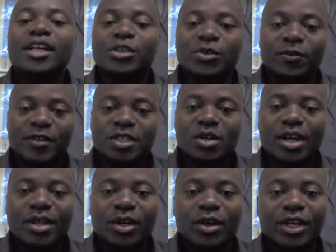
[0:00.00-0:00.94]
universal
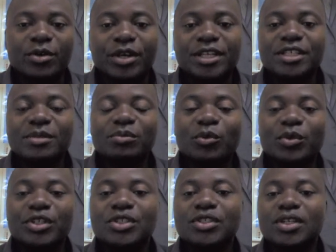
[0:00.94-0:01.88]
ethical egoism,
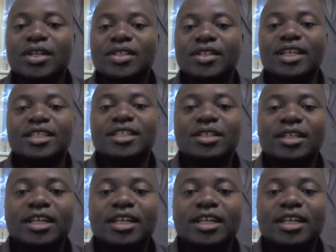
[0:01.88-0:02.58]
which says